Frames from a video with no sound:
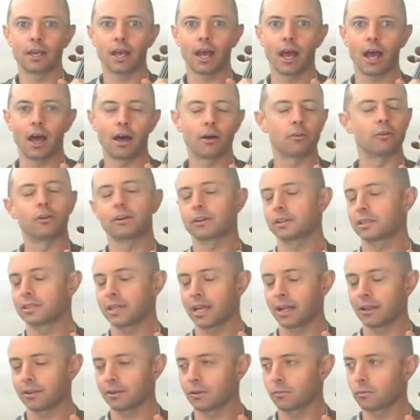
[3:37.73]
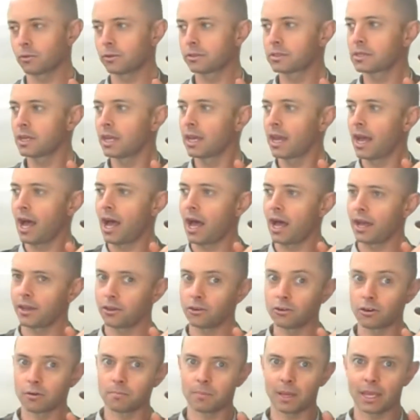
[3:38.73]
not Italian woods,
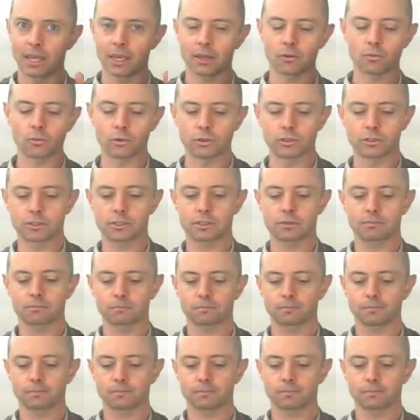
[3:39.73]
European woods.